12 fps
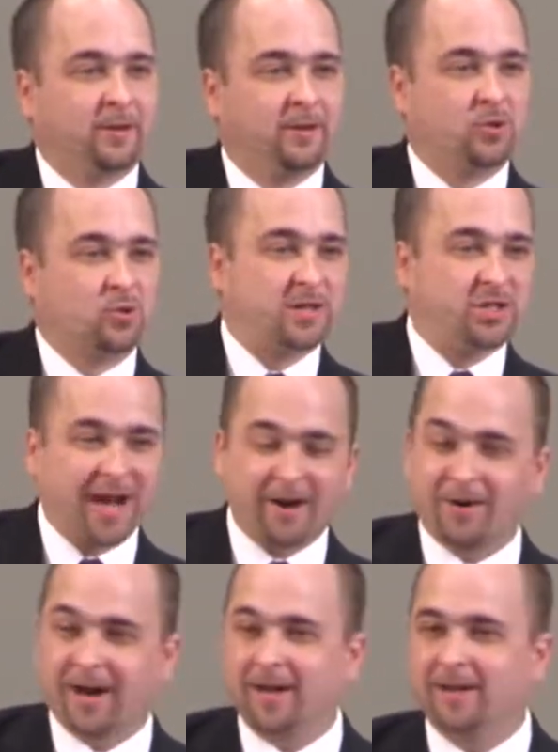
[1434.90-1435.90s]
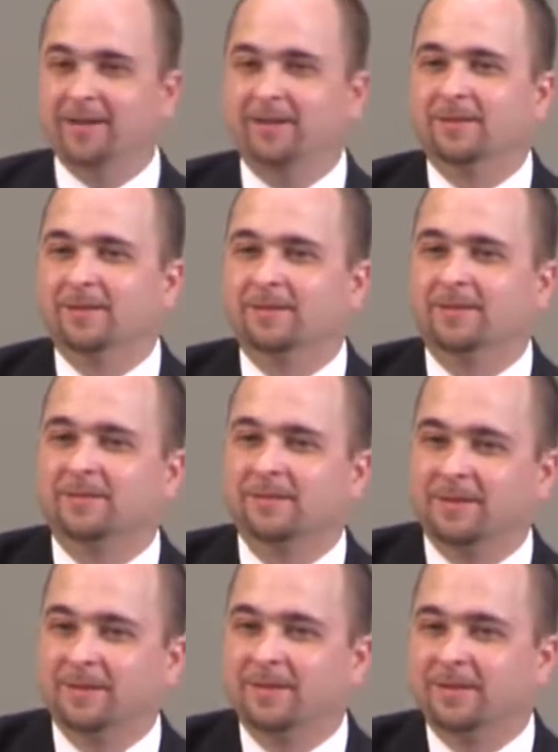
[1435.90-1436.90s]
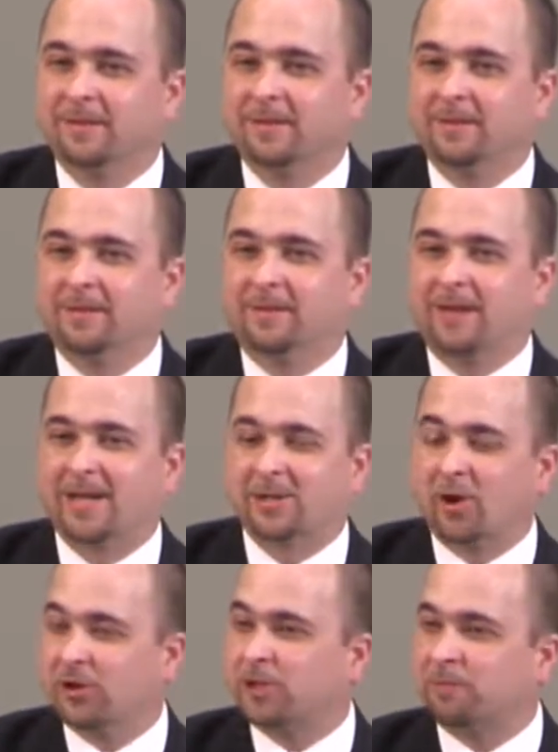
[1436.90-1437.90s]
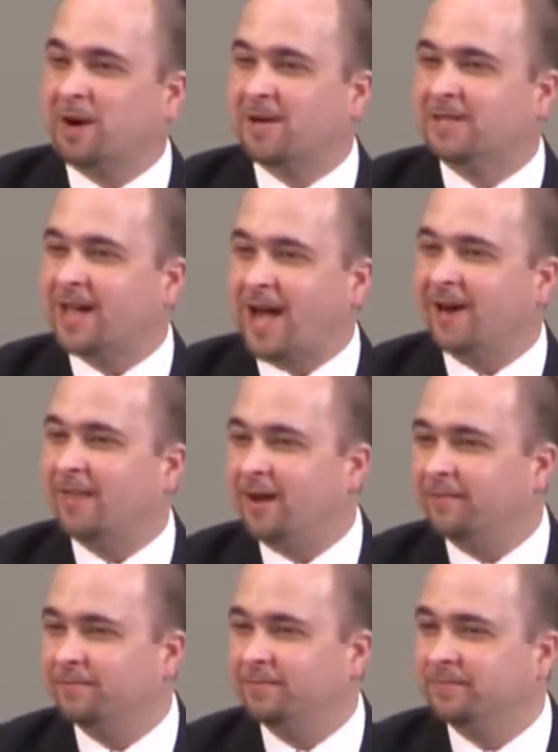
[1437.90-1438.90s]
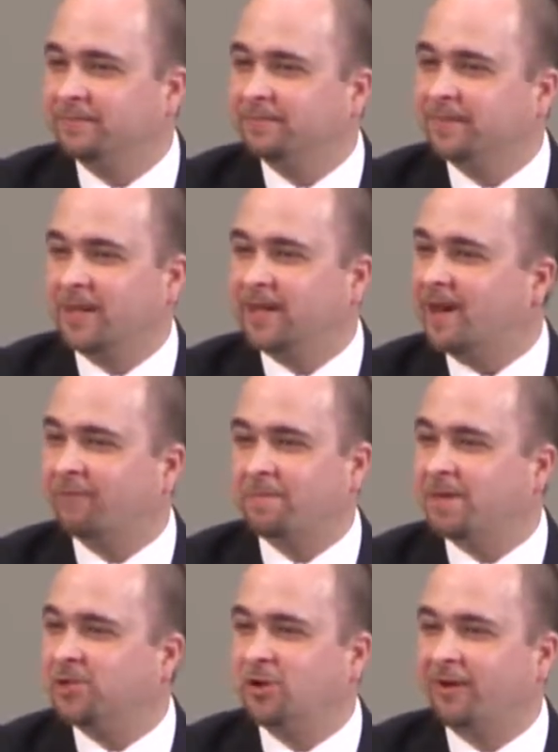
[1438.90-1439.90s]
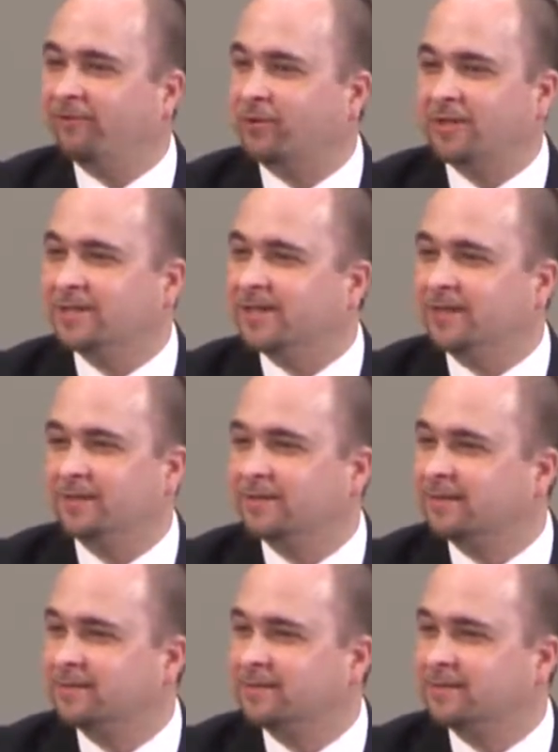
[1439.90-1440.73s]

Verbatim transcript: who's regenerated, has the Holy Spirit inside of them, can never be joyful in sin.